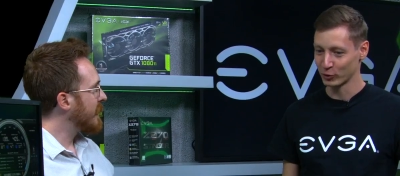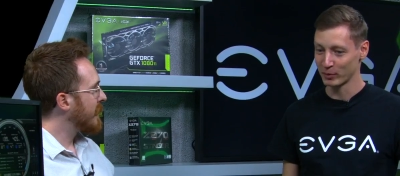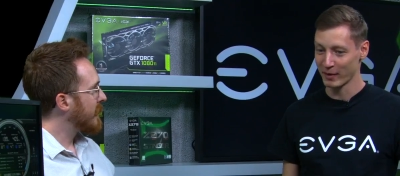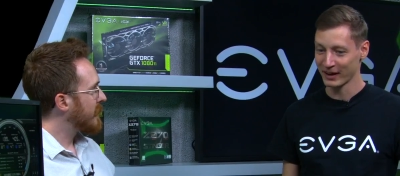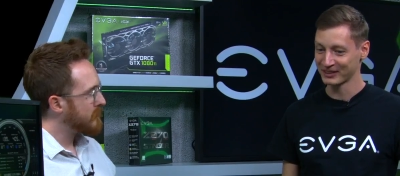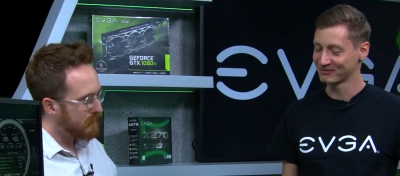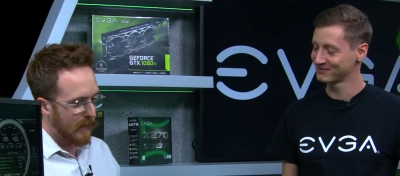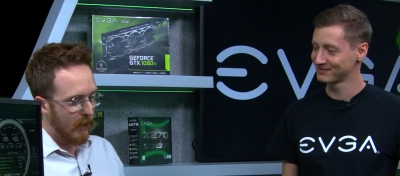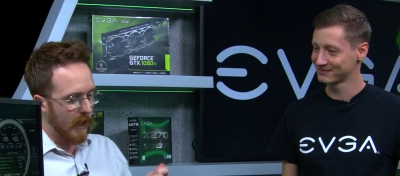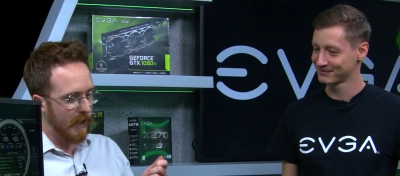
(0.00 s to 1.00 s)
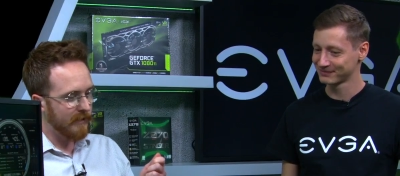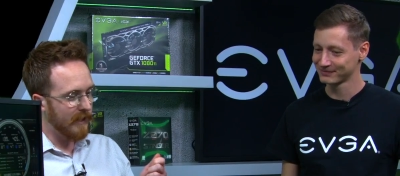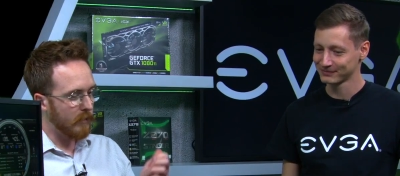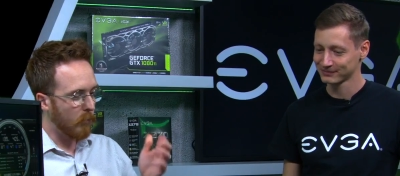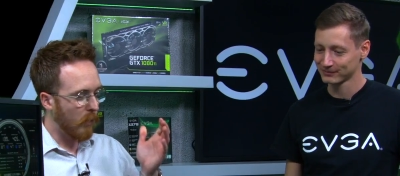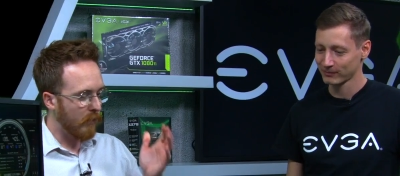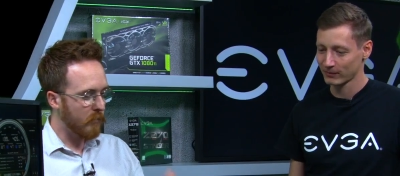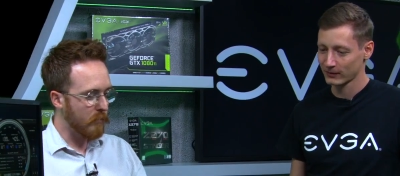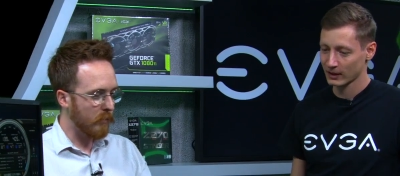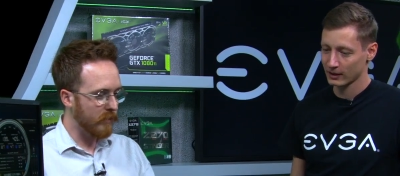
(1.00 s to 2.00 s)
Speaker 1: Great to be back. Uh, Jan, what
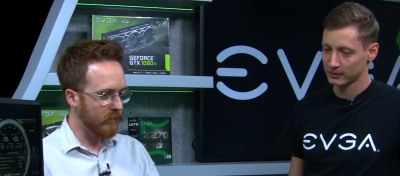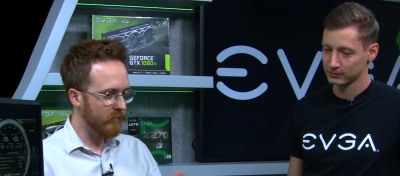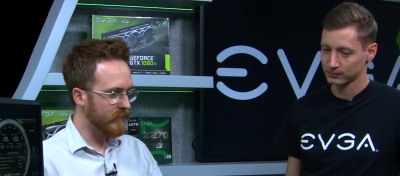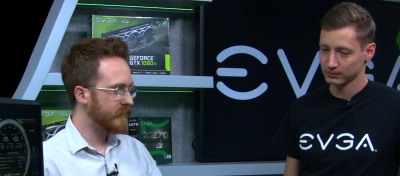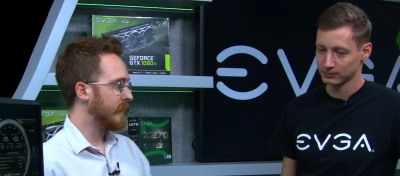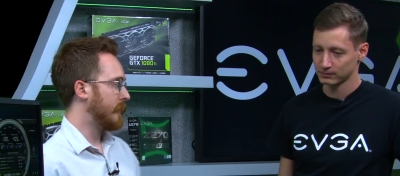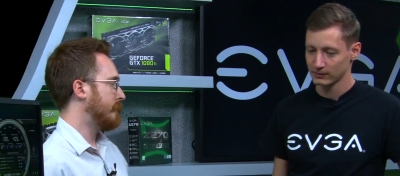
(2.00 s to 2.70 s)
have you brought with you this